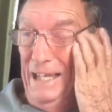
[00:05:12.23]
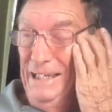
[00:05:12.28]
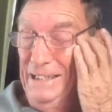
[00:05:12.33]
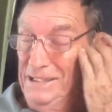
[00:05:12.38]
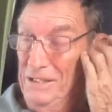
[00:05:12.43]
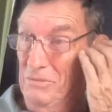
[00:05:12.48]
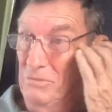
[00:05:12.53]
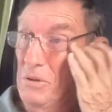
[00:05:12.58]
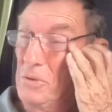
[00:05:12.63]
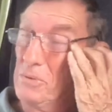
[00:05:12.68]

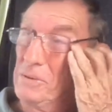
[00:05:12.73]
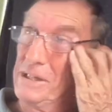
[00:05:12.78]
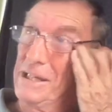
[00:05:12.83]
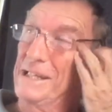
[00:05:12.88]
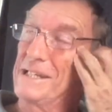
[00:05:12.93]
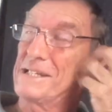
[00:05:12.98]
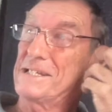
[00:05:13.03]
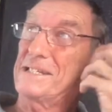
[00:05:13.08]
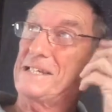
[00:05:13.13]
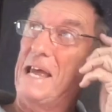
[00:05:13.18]
You're ruining
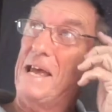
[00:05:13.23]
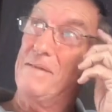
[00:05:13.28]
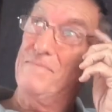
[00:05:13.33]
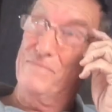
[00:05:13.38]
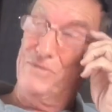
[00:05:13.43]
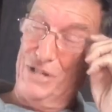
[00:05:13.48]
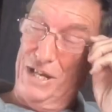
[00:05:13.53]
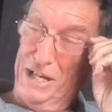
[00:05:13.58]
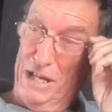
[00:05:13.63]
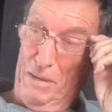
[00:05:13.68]
this, Sam.
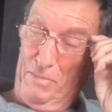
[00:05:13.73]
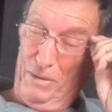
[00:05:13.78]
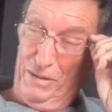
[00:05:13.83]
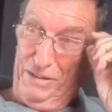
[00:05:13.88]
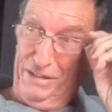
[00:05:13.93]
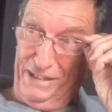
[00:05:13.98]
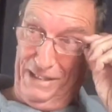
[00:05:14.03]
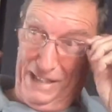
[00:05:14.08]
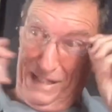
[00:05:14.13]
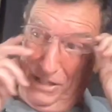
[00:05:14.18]
Shut up. I've
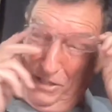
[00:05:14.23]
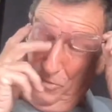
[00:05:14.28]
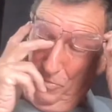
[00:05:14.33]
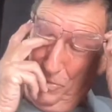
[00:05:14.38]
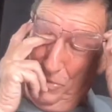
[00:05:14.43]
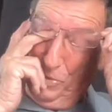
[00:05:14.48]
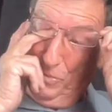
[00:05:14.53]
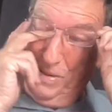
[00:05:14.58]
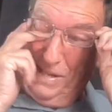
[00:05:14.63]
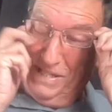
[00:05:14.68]
got to get on
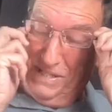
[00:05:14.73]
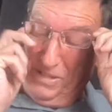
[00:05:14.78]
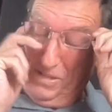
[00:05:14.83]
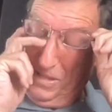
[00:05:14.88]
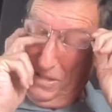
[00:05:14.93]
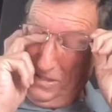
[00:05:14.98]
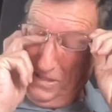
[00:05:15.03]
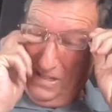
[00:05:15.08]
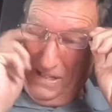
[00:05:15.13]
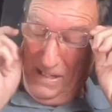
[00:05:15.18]
with the rest of
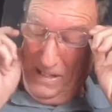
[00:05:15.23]
this.